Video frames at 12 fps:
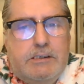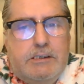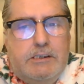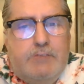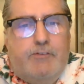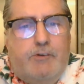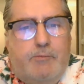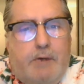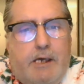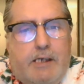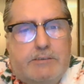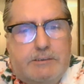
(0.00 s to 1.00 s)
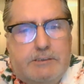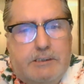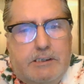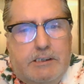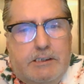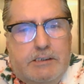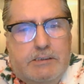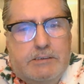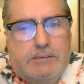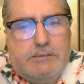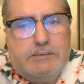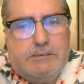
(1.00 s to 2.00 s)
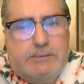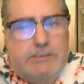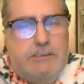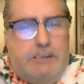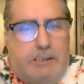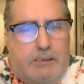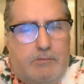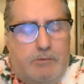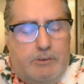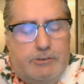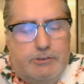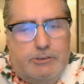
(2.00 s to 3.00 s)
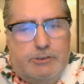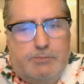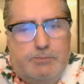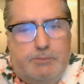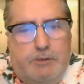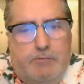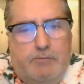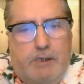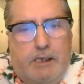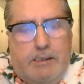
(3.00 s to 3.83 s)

Infinite mass is c, which is the speed of light.